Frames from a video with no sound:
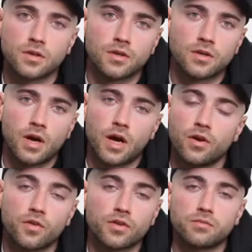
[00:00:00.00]
I
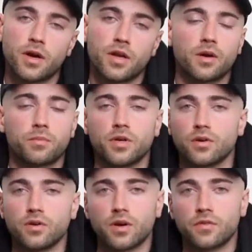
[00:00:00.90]
know this might not be good
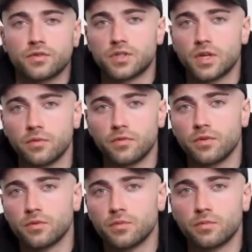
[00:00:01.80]
enough for some of
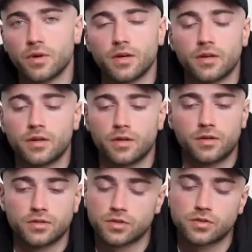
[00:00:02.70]
you, but
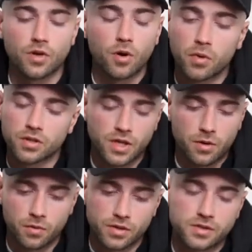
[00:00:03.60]
there's just so much that I
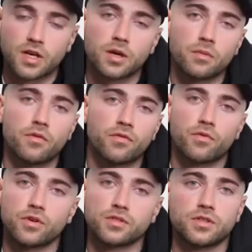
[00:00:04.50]
want to say, but
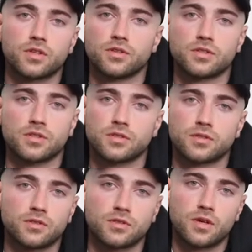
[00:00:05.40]
unfortunately
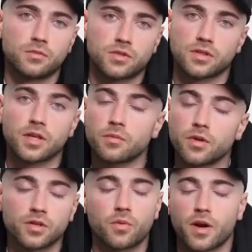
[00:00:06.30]
I'm just limited
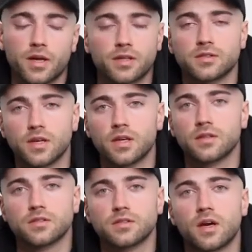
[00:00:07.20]
to what I can say at
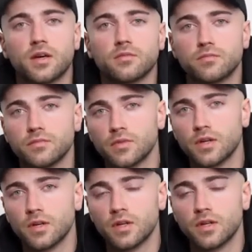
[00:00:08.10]
this time.
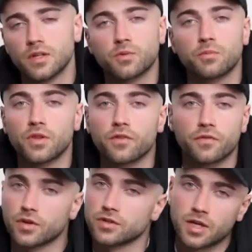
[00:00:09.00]
This will be the
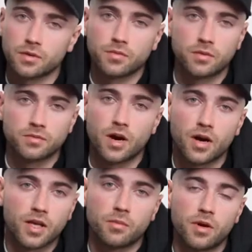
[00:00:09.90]
first time that I'm
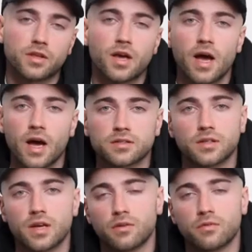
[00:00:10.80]
talking about the
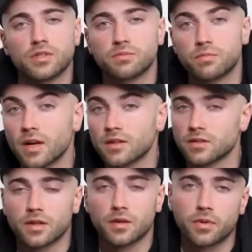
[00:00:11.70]
accident out of respect to
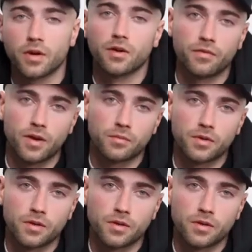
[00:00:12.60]
the LeBerry family.